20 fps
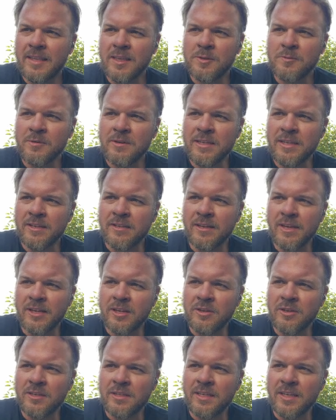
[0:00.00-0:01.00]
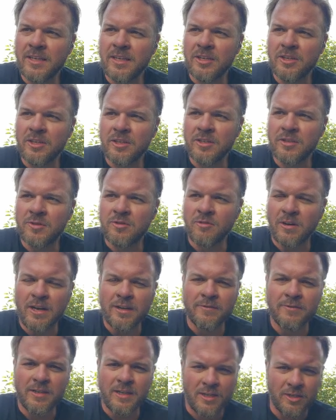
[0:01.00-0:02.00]
This one here, I couldn't get a good
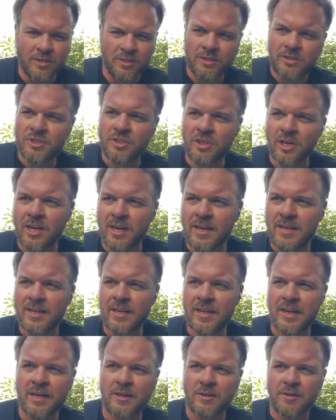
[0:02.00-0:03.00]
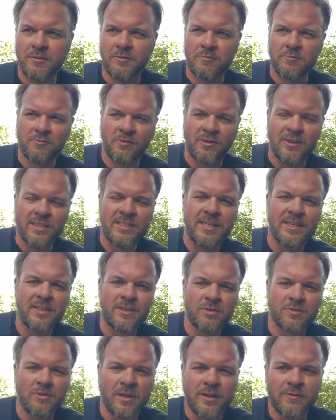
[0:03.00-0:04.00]
shot. I could risk in the
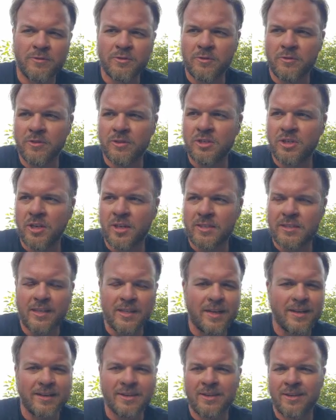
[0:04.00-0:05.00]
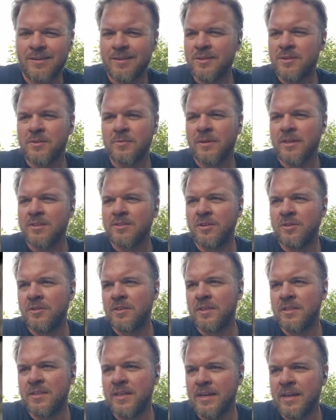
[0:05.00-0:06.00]
driver door shot to that car, so I turned
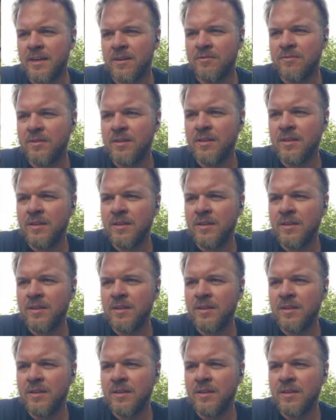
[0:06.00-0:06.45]
it down.